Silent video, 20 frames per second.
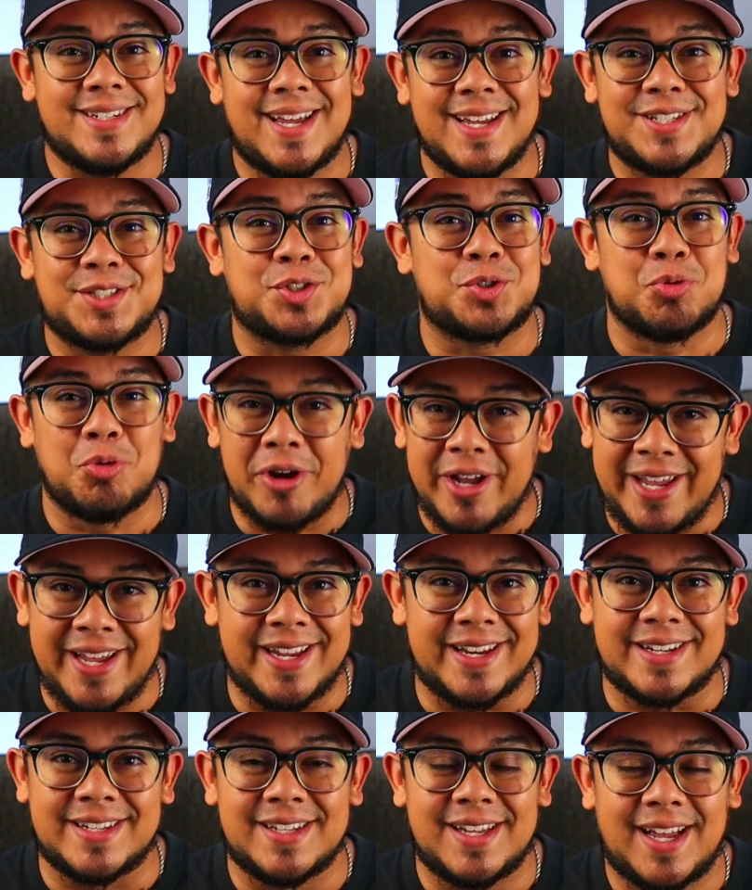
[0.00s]
a nice
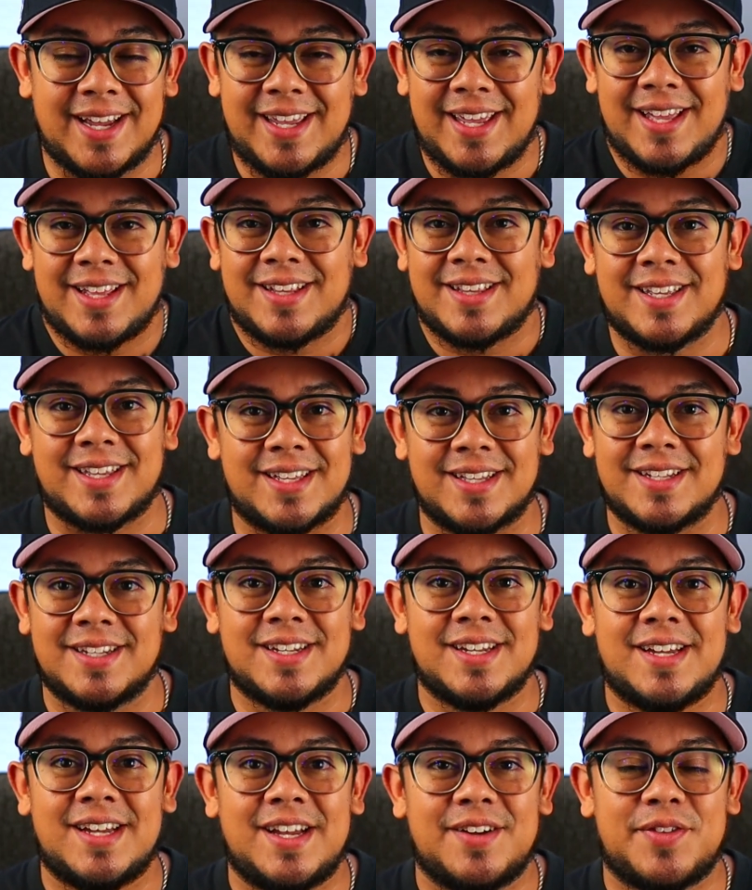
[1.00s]
suede.
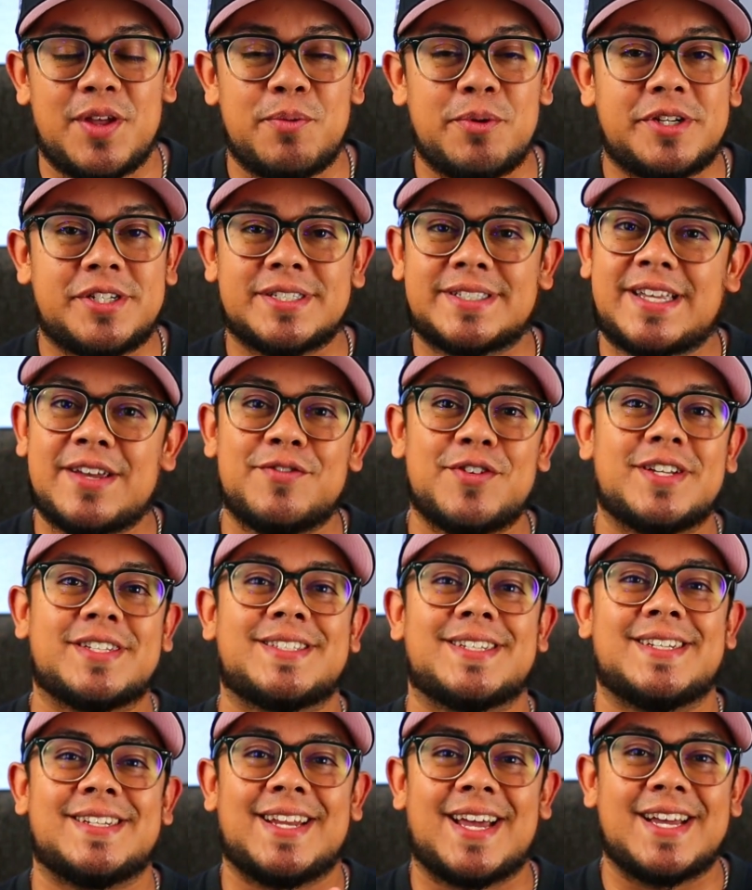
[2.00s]
They would have just given
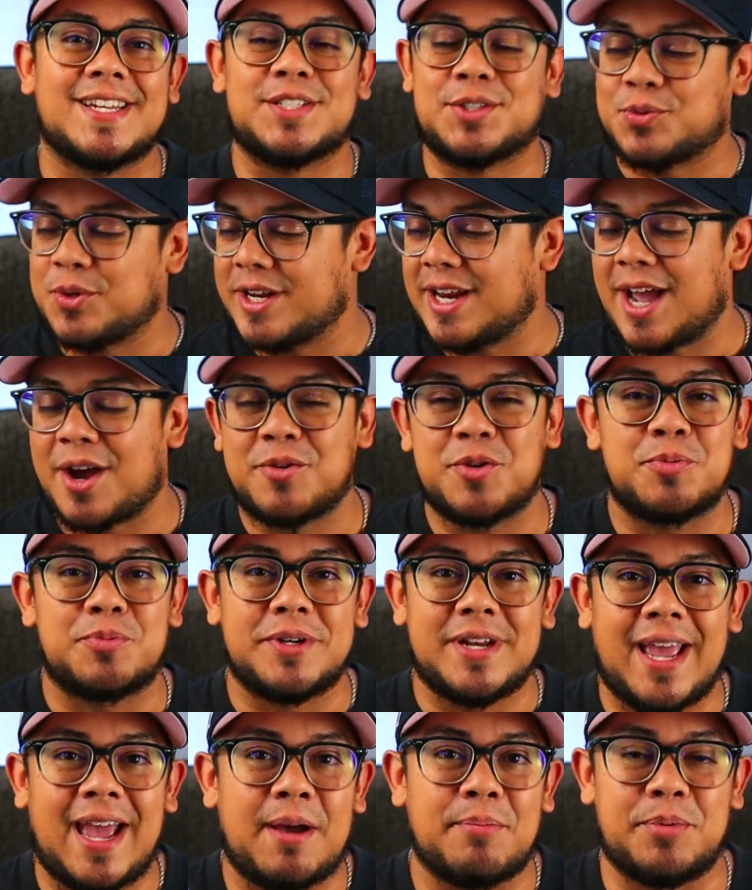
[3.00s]
us a nice suede. I would have
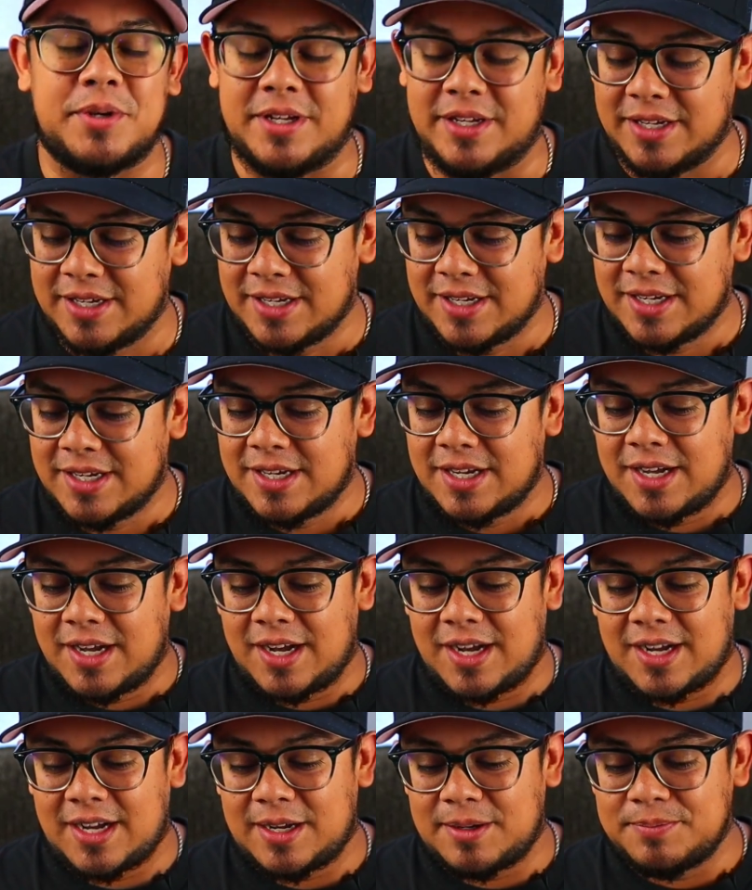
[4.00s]
been happy.
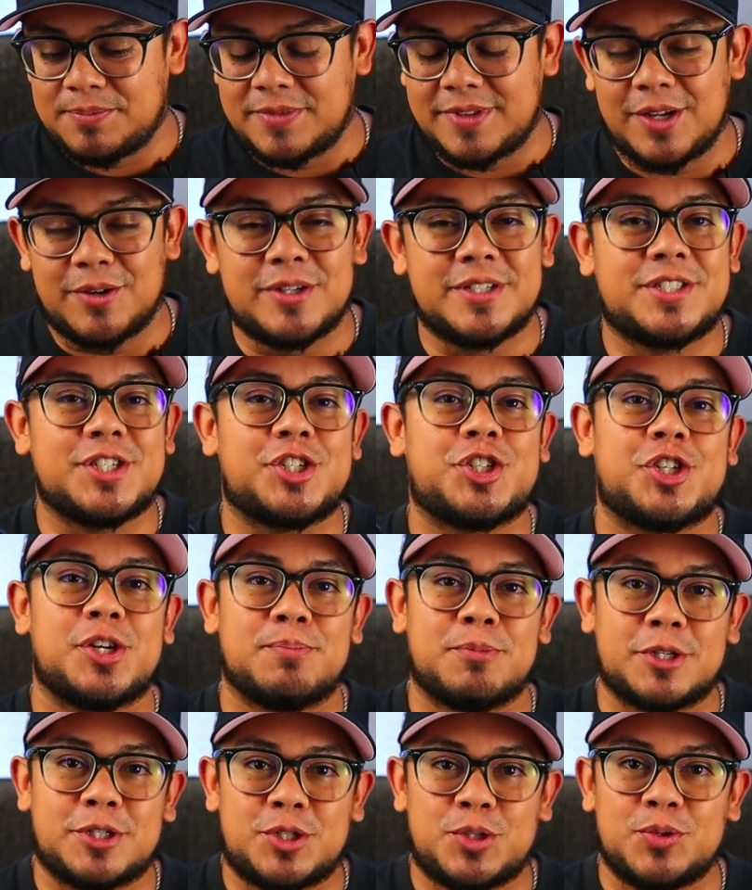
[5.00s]
There is a
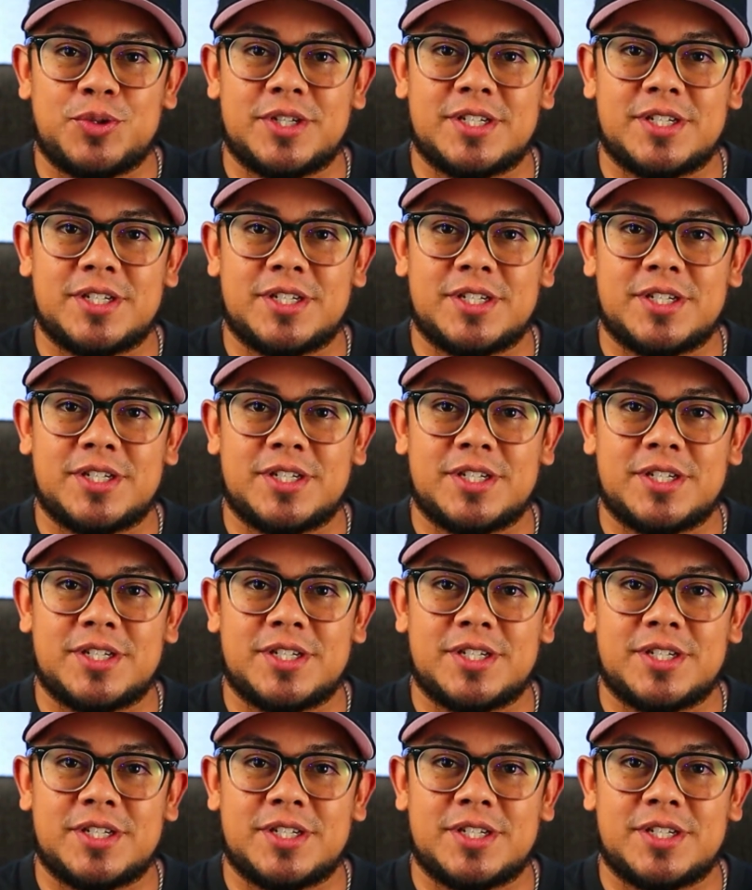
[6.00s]
shimmer to